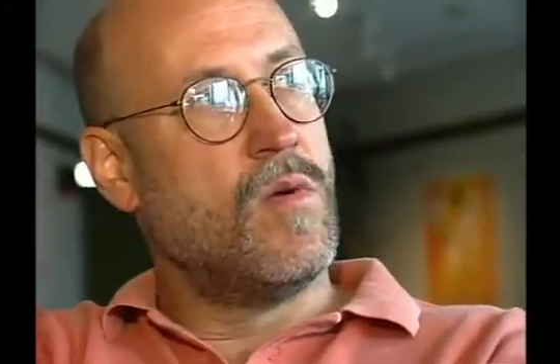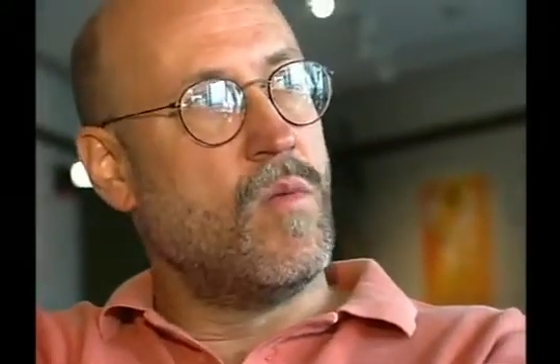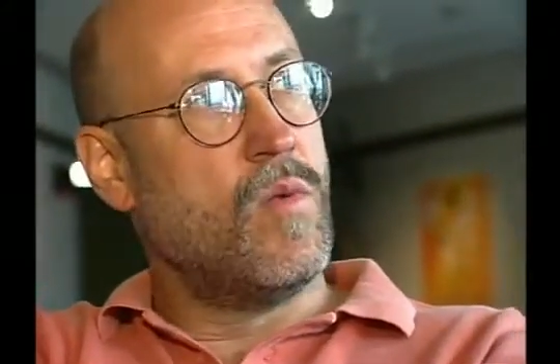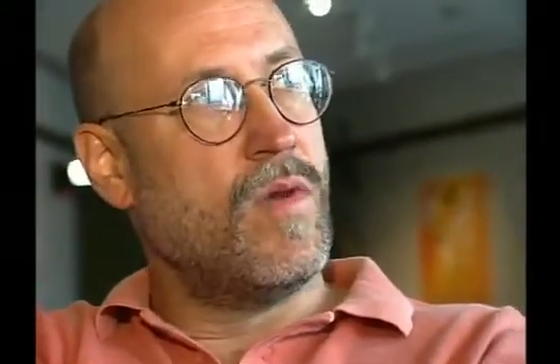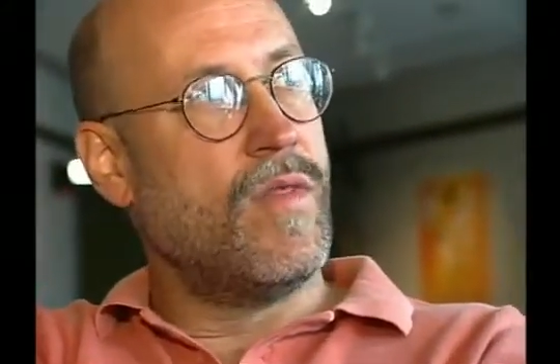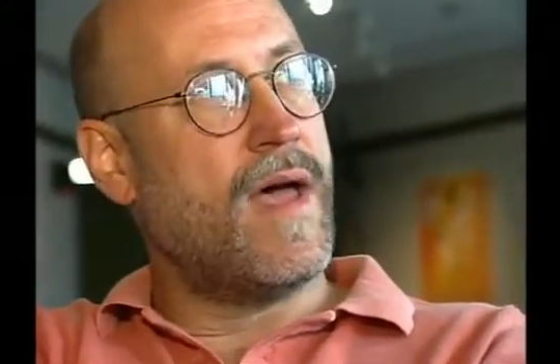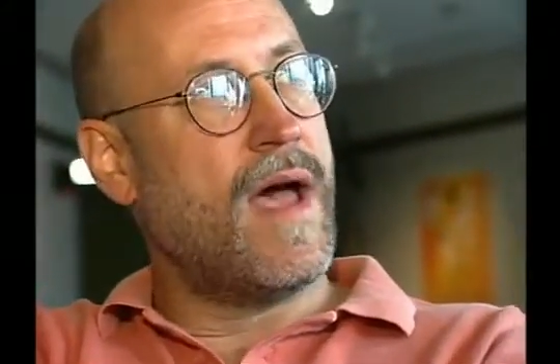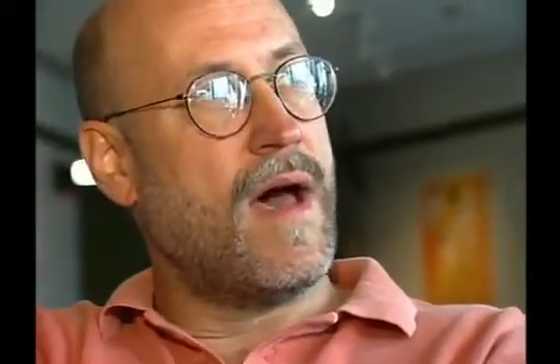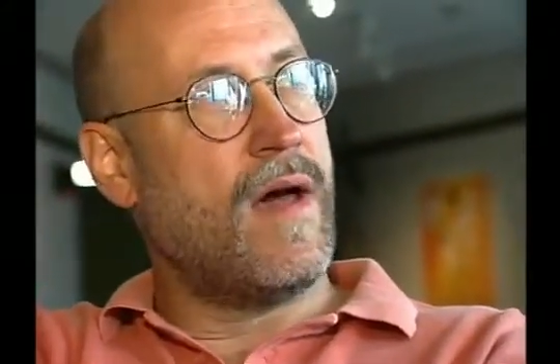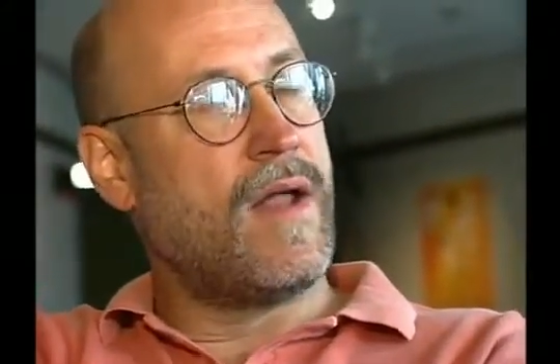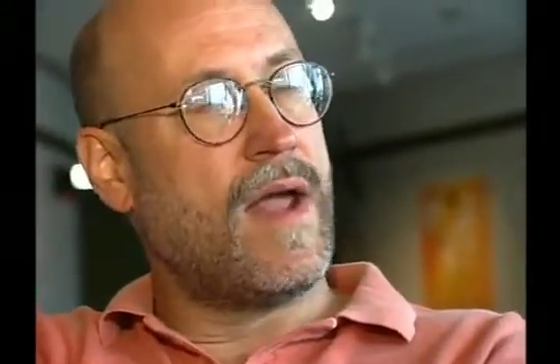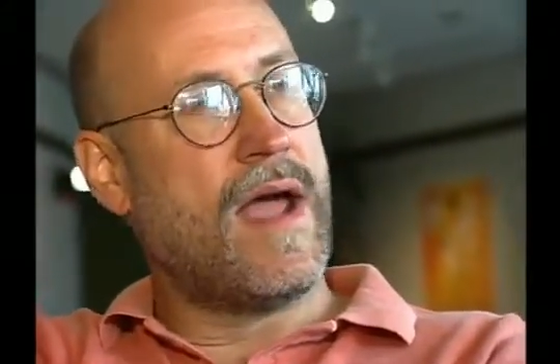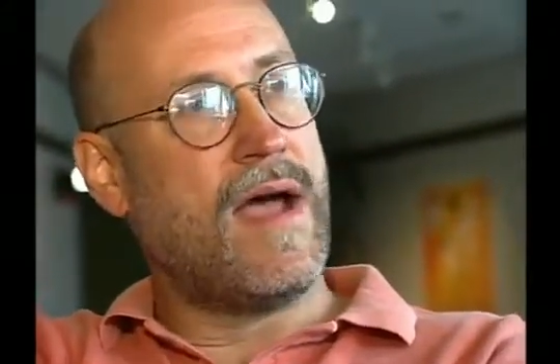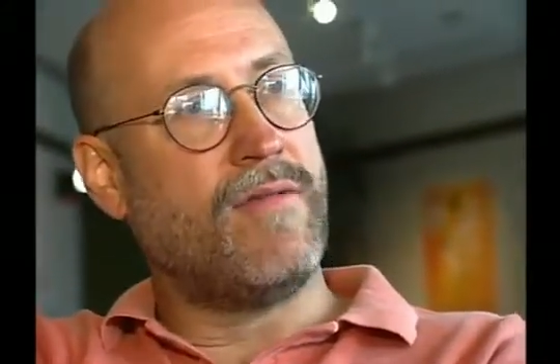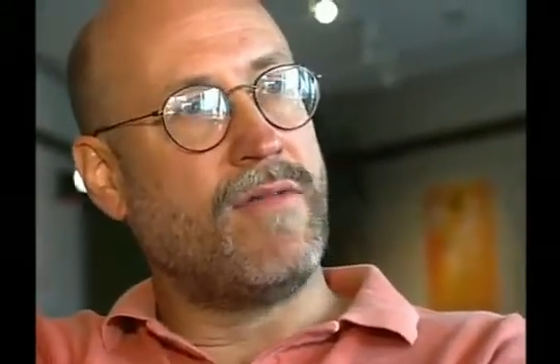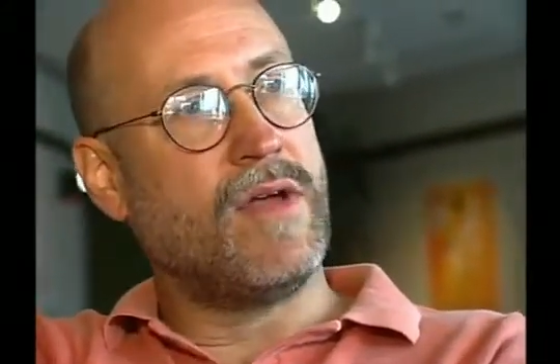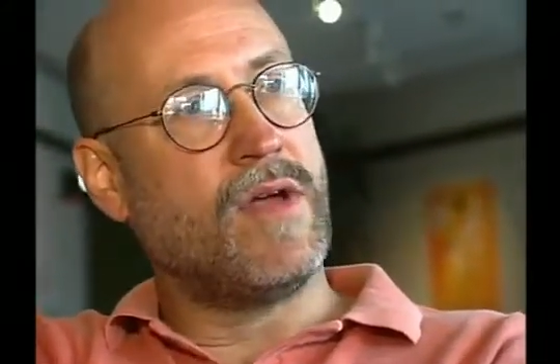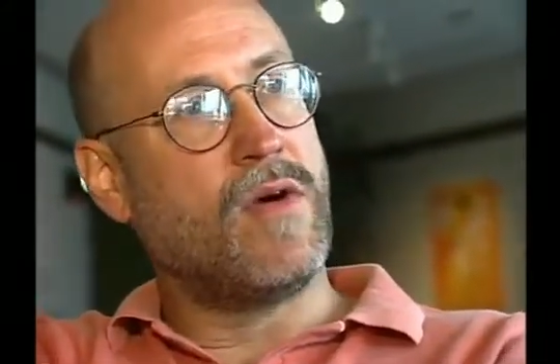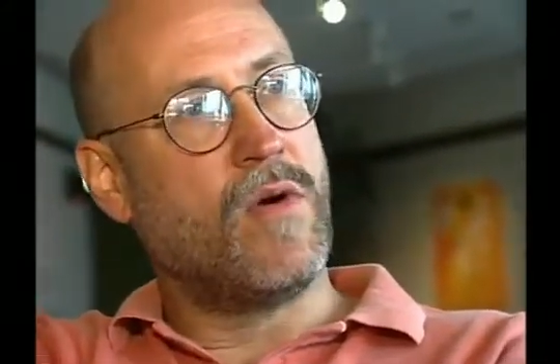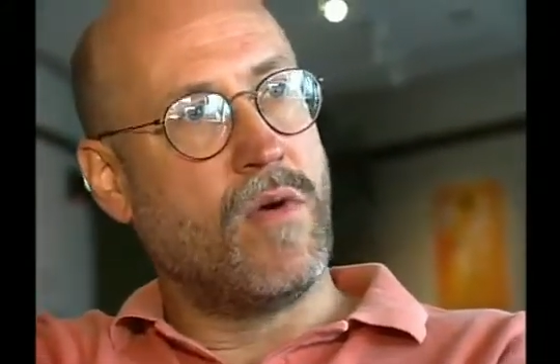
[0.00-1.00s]
without
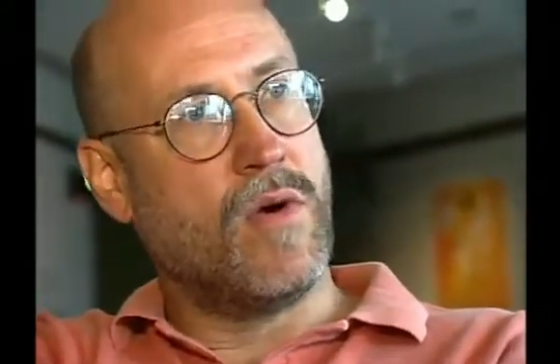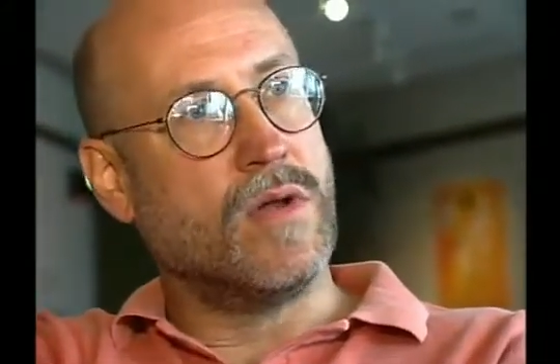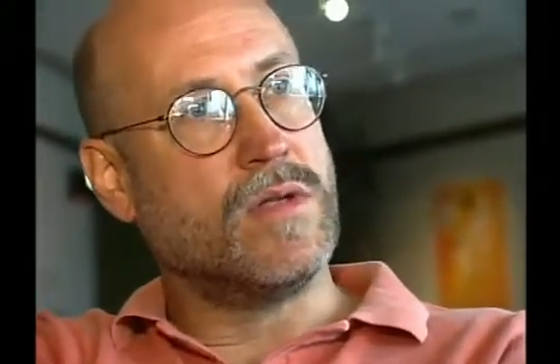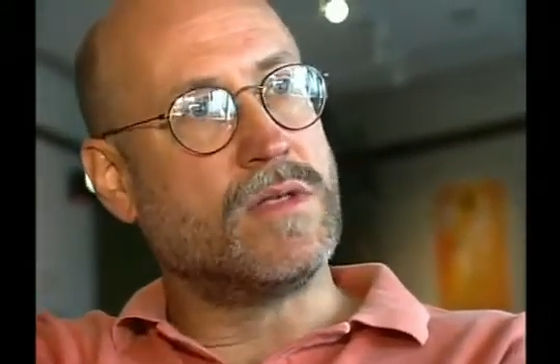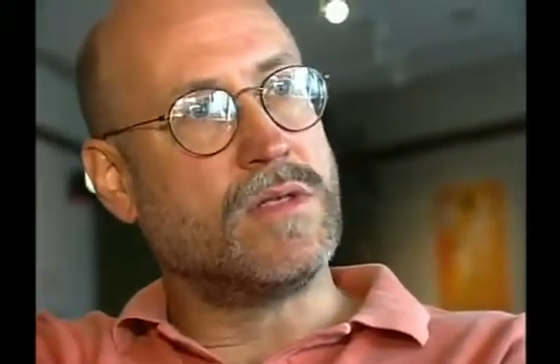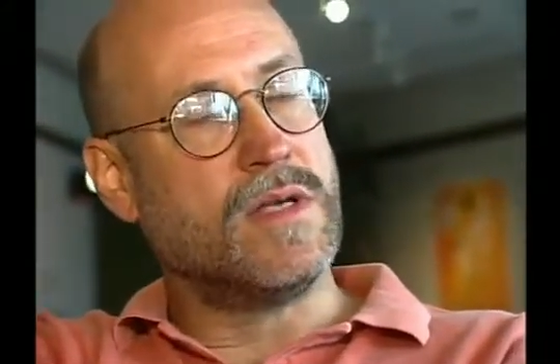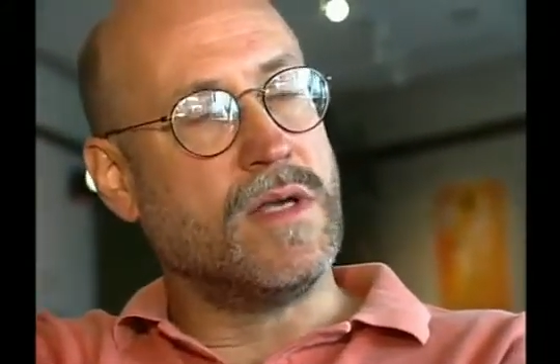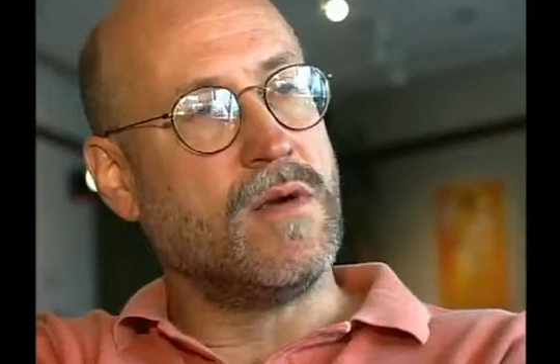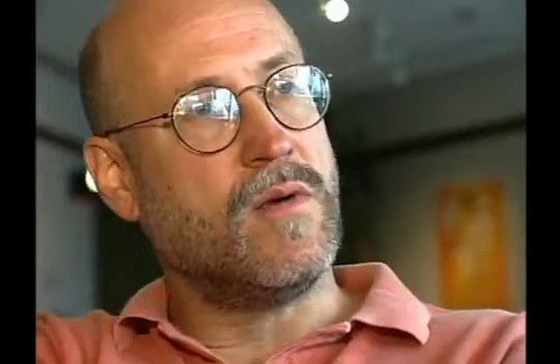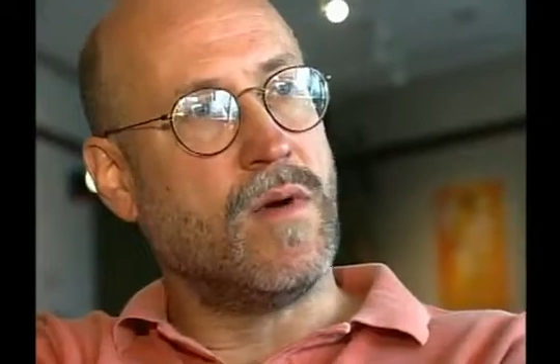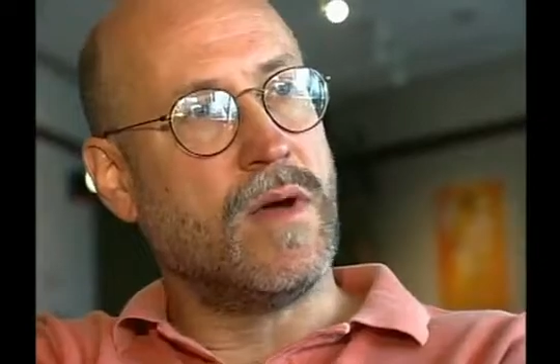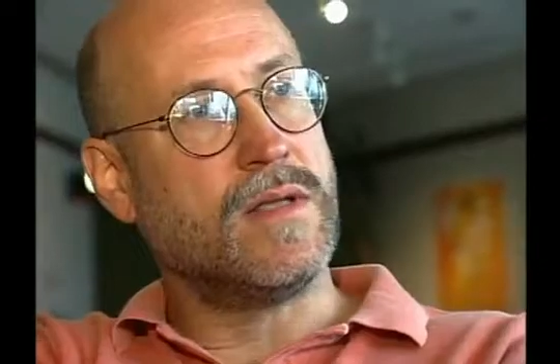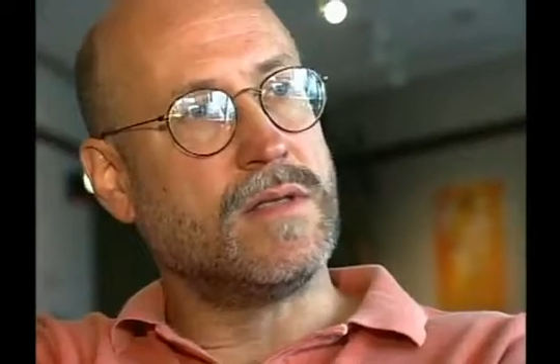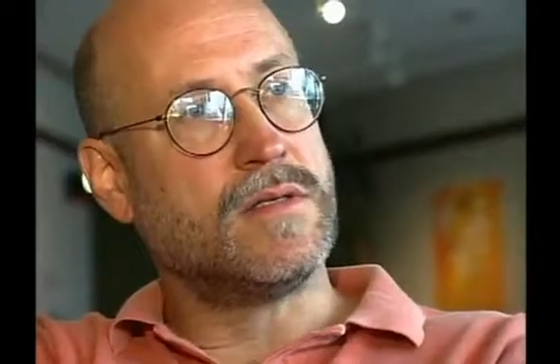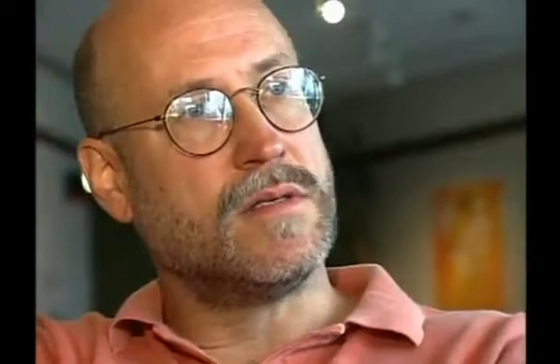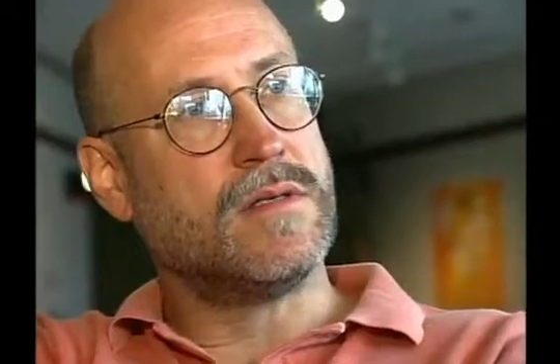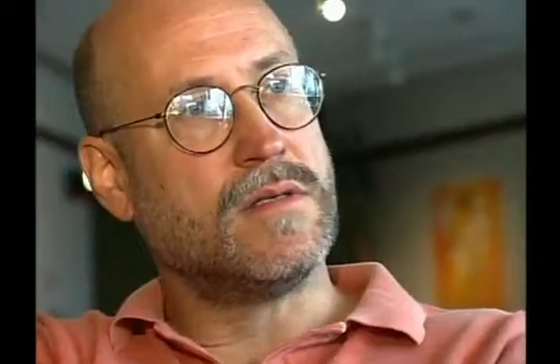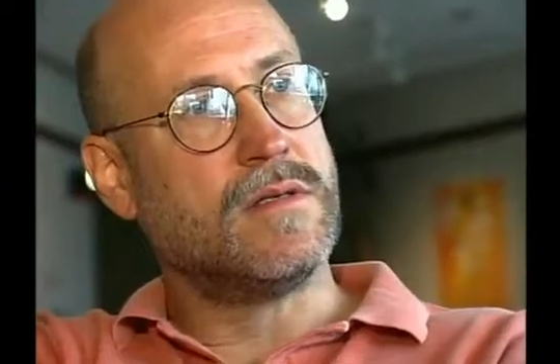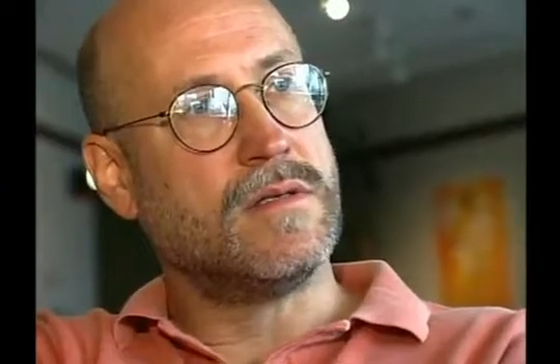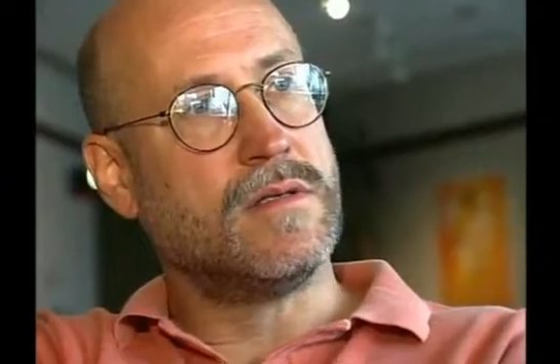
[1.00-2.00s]
having chord
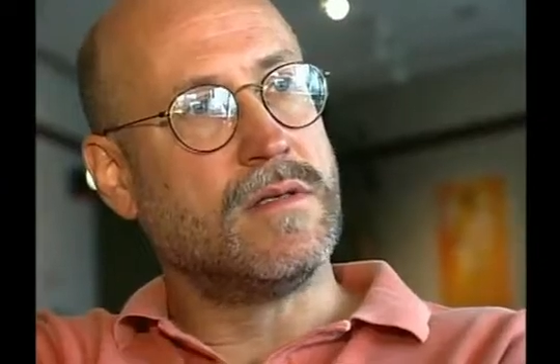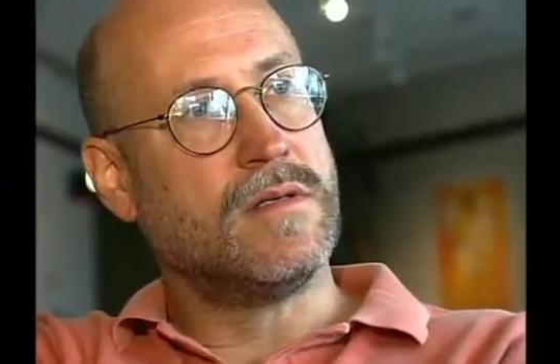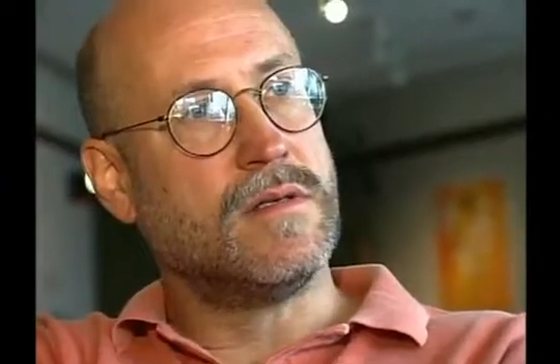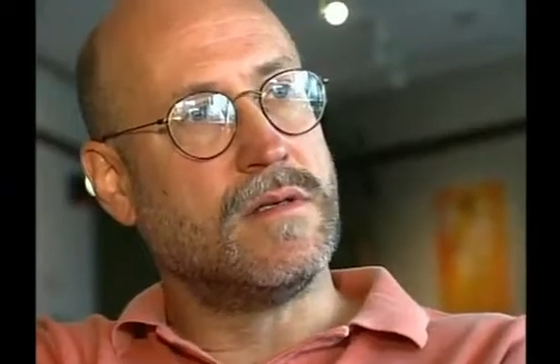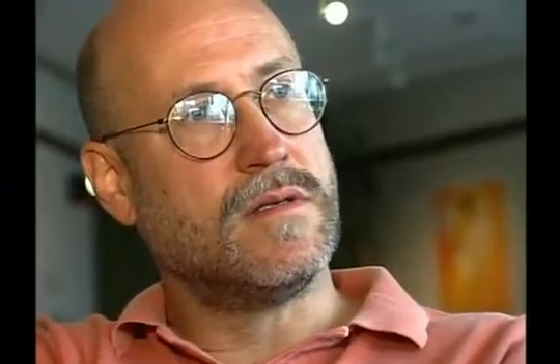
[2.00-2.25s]
sequences